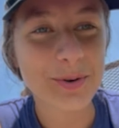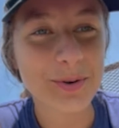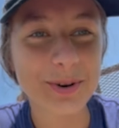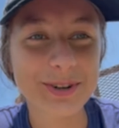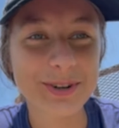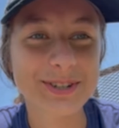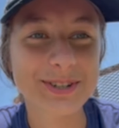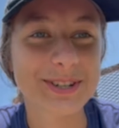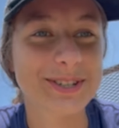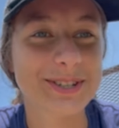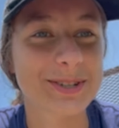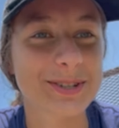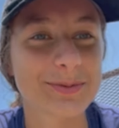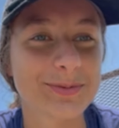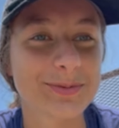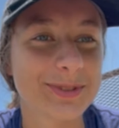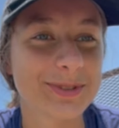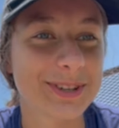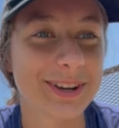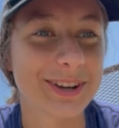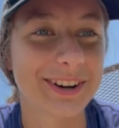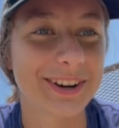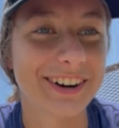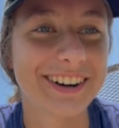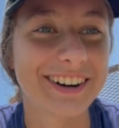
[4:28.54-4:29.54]
or just
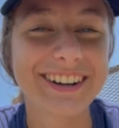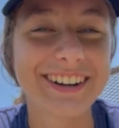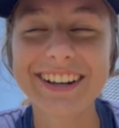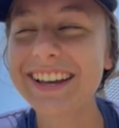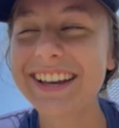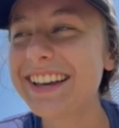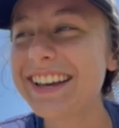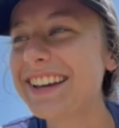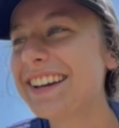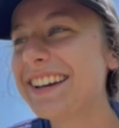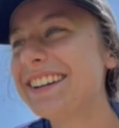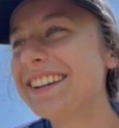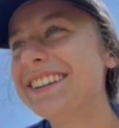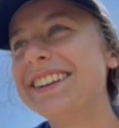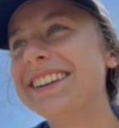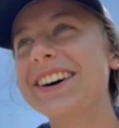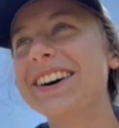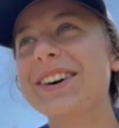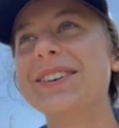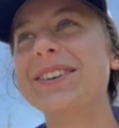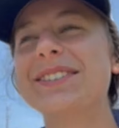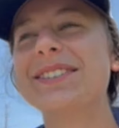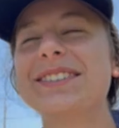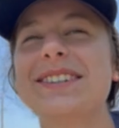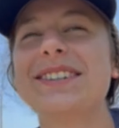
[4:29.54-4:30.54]
obscure. No.